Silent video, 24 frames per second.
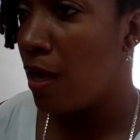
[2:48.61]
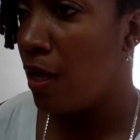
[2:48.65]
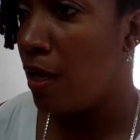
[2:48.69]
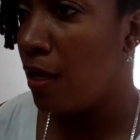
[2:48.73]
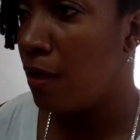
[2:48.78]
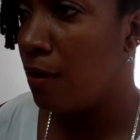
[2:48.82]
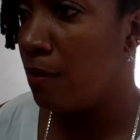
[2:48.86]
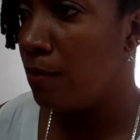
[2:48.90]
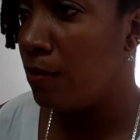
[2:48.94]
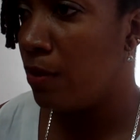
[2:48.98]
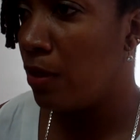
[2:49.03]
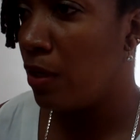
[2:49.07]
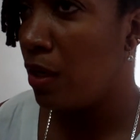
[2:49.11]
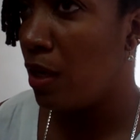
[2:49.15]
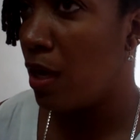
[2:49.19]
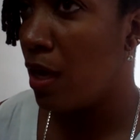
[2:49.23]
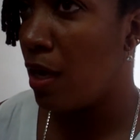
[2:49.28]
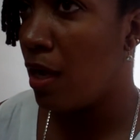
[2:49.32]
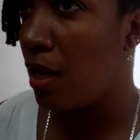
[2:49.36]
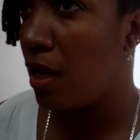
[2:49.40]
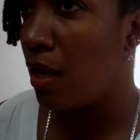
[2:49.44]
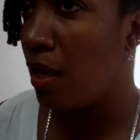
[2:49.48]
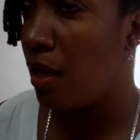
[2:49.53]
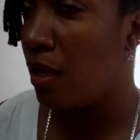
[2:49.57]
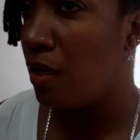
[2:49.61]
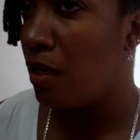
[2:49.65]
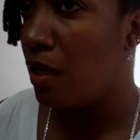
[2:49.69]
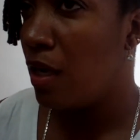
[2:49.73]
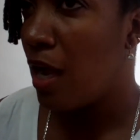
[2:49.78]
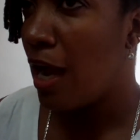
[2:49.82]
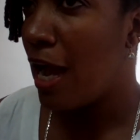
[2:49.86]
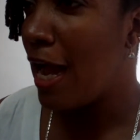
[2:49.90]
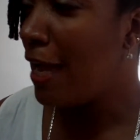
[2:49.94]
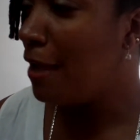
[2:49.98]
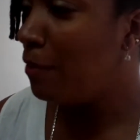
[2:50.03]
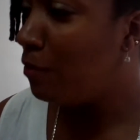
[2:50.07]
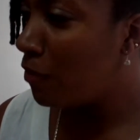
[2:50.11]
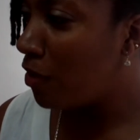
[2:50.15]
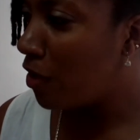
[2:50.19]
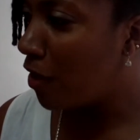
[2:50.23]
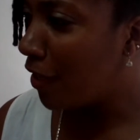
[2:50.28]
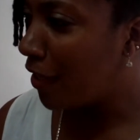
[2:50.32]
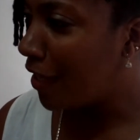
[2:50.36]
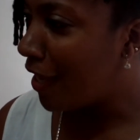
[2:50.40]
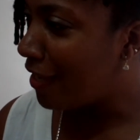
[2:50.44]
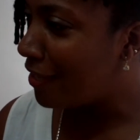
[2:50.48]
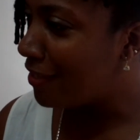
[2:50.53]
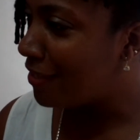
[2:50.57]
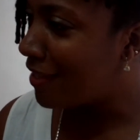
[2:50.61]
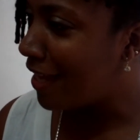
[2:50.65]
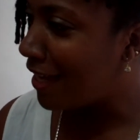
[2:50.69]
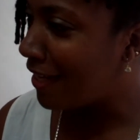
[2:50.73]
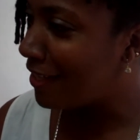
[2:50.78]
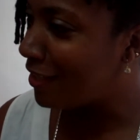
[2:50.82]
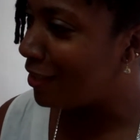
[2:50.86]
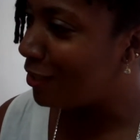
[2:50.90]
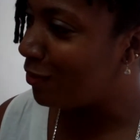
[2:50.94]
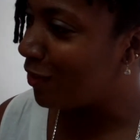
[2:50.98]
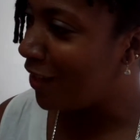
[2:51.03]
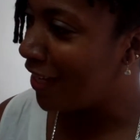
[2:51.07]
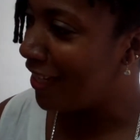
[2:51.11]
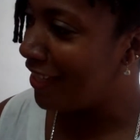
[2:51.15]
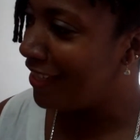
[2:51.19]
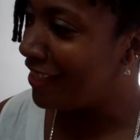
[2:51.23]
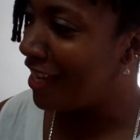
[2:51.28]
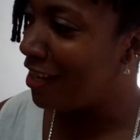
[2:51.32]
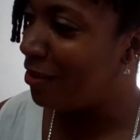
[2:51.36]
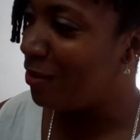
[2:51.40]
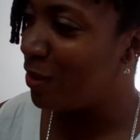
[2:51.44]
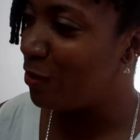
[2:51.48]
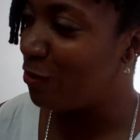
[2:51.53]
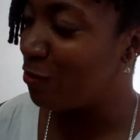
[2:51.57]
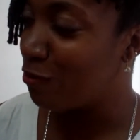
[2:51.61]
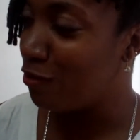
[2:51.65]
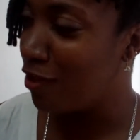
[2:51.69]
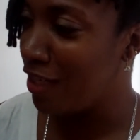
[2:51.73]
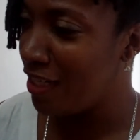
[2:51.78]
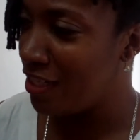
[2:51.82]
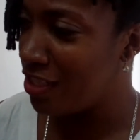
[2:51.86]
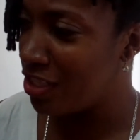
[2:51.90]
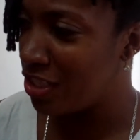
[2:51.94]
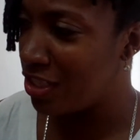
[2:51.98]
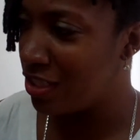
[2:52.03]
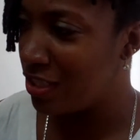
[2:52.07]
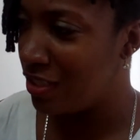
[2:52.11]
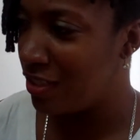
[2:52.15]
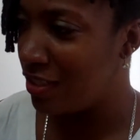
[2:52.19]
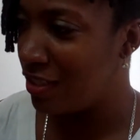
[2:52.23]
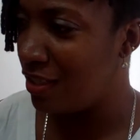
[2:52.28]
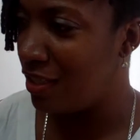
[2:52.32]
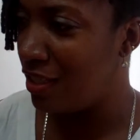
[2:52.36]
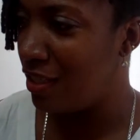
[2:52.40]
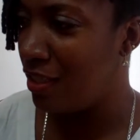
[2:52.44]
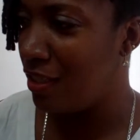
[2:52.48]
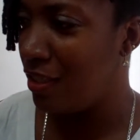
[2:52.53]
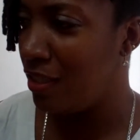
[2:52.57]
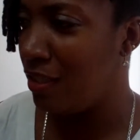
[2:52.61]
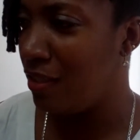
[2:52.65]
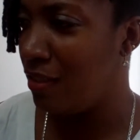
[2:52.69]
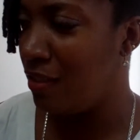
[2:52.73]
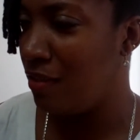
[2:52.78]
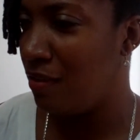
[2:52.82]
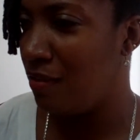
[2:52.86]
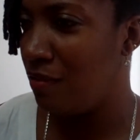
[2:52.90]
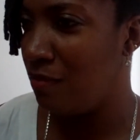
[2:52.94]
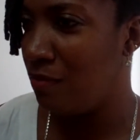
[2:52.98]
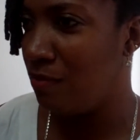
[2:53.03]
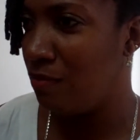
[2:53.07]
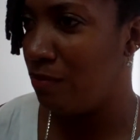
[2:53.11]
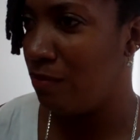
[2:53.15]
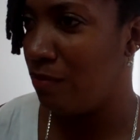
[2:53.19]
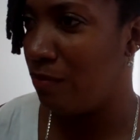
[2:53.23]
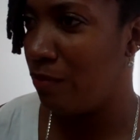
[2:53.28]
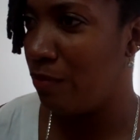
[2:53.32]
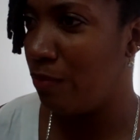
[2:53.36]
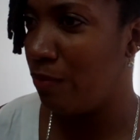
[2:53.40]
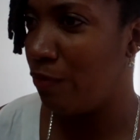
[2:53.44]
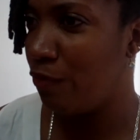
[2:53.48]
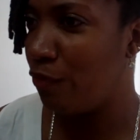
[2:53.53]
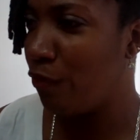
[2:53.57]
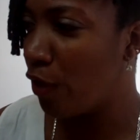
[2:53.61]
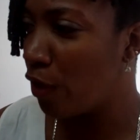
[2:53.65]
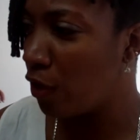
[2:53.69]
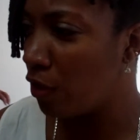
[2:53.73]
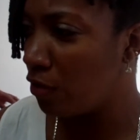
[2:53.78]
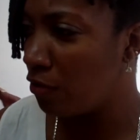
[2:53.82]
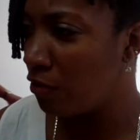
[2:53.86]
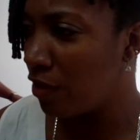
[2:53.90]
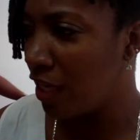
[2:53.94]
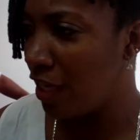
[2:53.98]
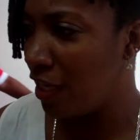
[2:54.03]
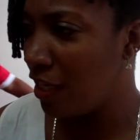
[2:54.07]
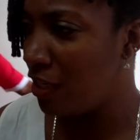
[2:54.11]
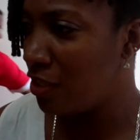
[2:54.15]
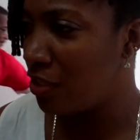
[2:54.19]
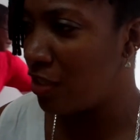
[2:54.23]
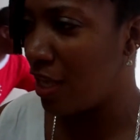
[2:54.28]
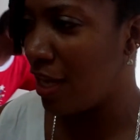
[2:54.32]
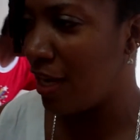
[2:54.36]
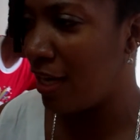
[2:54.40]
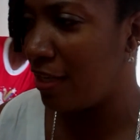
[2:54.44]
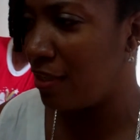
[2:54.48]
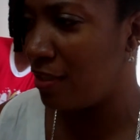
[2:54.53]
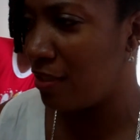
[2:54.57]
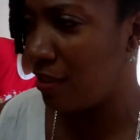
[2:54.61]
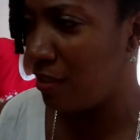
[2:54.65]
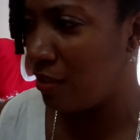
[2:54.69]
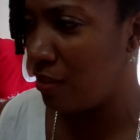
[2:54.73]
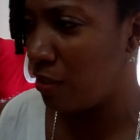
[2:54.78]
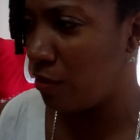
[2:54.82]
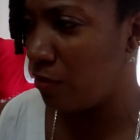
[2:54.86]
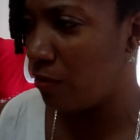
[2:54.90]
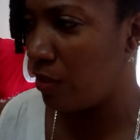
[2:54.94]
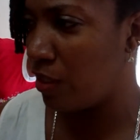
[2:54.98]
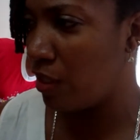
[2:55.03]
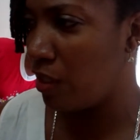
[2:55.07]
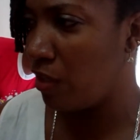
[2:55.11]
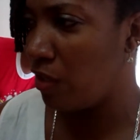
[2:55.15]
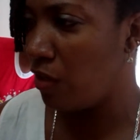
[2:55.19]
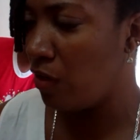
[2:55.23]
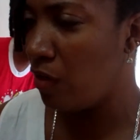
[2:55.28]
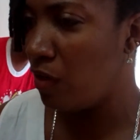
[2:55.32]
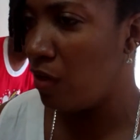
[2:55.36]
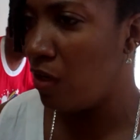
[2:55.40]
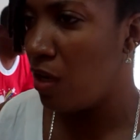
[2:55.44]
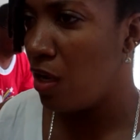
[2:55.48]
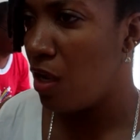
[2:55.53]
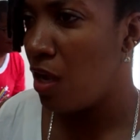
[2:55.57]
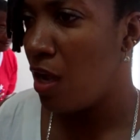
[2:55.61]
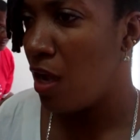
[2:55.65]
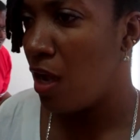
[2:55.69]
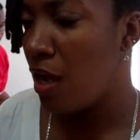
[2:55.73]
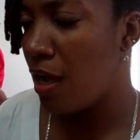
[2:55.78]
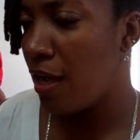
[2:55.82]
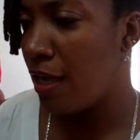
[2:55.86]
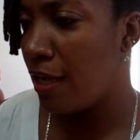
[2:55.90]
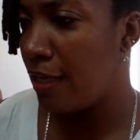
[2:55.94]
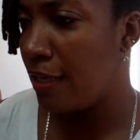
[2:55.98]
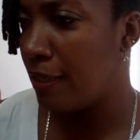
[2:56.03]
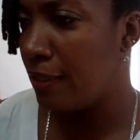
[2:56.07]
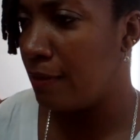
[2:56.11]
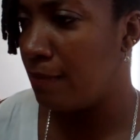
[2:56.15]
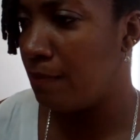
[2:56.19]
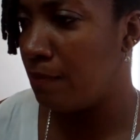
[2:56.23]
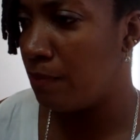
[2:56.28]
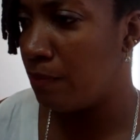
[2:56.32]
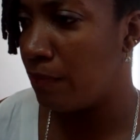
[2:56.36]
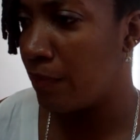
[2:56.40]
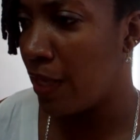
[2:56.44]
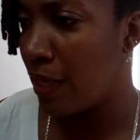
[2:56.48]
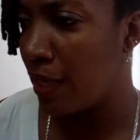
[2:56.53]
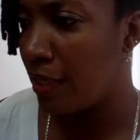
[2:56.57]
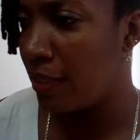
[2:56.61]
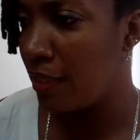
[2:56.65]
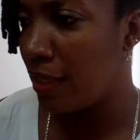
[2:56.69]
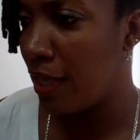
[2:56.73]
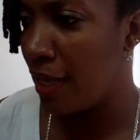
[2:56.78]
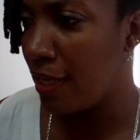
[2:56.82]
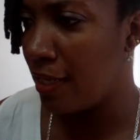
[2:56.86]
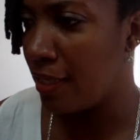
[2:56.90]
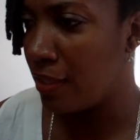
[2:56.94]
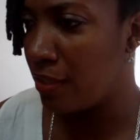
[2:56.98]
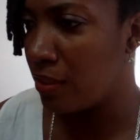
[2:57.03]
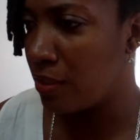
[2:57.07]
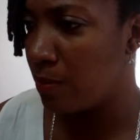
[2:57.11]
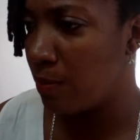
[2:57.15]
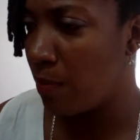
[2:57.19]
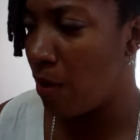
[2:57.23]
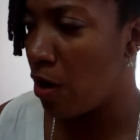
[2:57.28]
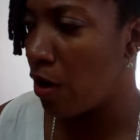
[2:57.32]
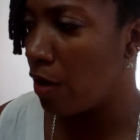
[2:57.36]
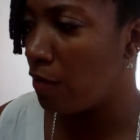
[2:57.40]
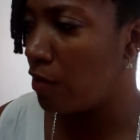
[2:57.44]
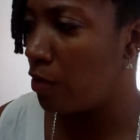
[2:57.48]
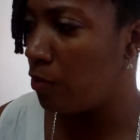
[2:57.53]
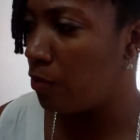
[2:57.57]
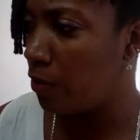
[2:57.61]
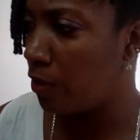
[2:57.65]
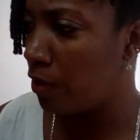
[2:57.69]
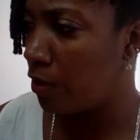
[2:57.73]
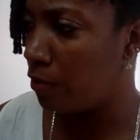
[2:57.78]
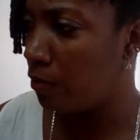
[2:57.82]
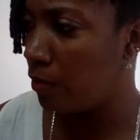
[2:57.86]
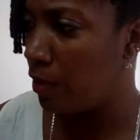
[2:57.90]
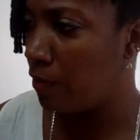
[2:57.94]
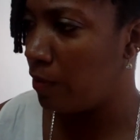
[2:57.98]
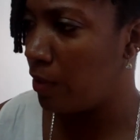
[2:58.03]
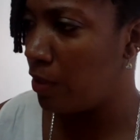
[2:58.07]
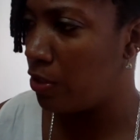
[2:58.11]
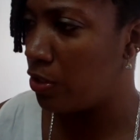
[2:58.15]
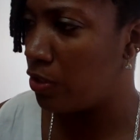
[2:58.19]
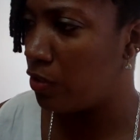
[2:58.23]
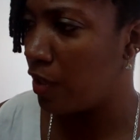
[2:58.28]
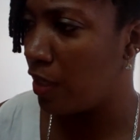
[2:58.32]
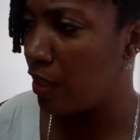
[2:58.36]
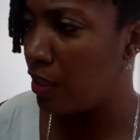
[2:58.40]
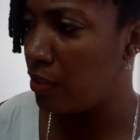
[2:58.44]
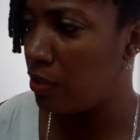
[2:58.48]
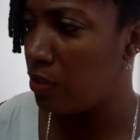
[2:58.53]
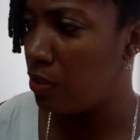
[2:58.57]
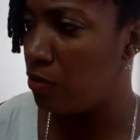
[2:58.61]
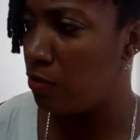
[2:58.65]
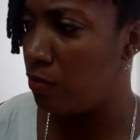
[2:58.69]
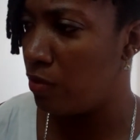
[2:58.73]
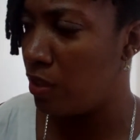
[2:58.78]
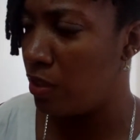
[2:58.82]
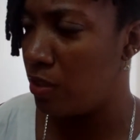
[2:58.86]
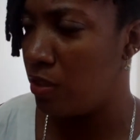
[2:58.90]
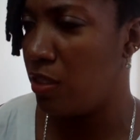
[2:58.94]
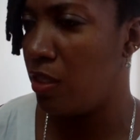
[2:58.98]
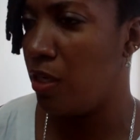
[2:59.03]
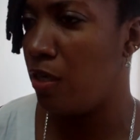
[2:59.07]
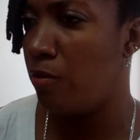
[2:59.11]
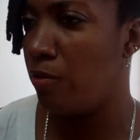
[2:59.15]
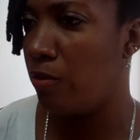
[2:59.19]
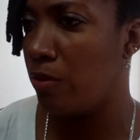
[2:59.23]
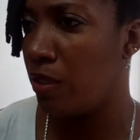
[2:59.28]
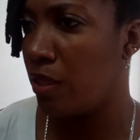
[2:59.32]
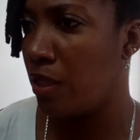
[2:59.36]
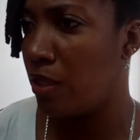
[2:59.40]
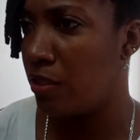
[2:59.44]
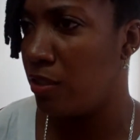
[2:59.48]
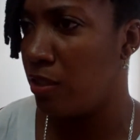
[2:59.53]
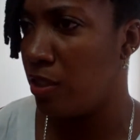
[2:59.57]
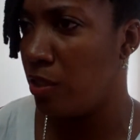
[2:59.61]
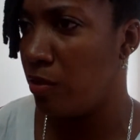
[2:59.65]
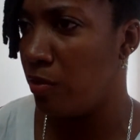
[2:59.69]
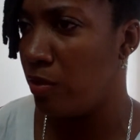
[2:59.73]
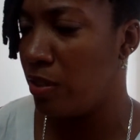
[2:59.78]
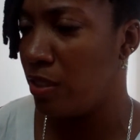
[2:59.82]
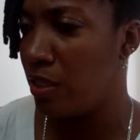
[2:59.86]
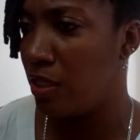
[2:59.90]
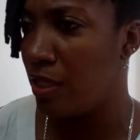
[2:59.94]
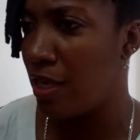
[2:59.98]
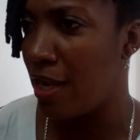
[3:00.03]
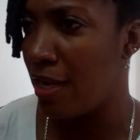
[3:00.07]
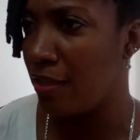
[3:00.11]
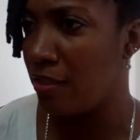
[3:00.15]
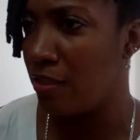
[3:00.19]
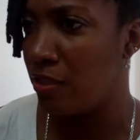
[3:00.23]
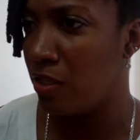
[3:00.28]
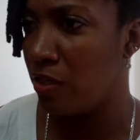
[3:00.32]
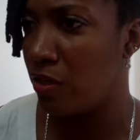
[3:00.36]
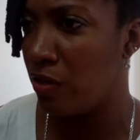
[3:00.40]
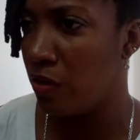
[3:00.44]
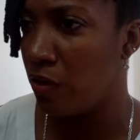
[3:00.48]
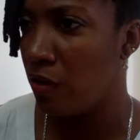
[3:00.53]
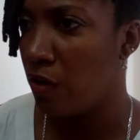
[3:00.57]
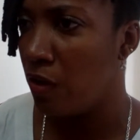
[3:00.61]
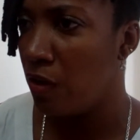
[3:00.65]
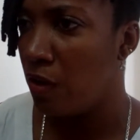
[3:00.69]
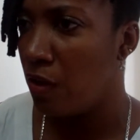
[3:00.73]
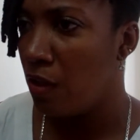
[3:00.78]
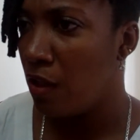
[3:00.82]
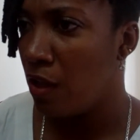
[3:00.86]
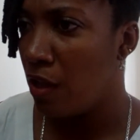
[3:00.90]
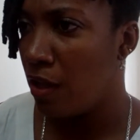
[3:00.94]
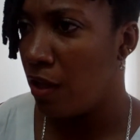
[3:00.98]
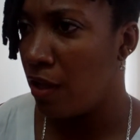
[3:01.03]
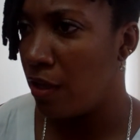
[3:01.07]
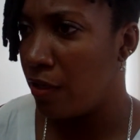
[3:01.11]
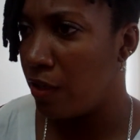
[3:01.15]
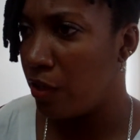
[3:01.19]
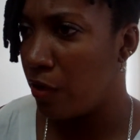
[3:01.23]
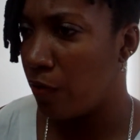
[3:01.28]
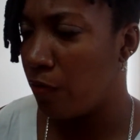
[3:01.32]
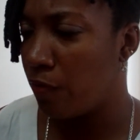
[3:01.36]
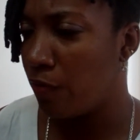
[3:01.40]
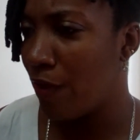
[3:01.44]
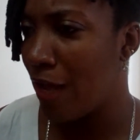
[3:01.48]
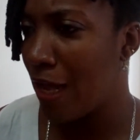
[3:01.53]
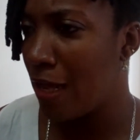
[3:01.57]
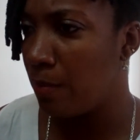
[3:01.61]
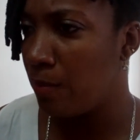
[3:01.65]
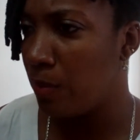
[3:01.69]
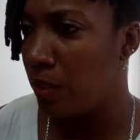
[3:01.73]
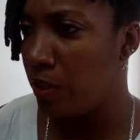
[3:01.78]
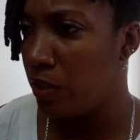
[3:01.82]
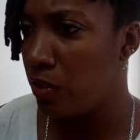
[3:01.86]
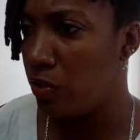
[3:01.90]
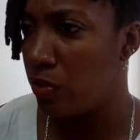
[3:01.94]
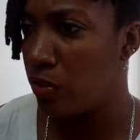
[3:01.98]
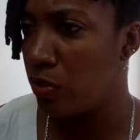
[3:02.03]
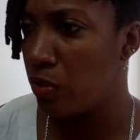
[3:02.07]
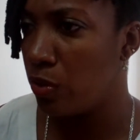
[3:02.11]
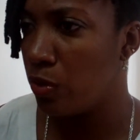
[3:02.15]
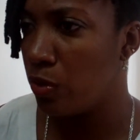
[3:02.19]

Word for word: I'm not yet satisfied that we've reached the full range that exists out there, and that is part of the work we've been trying to do this year and will continue into next year. There are families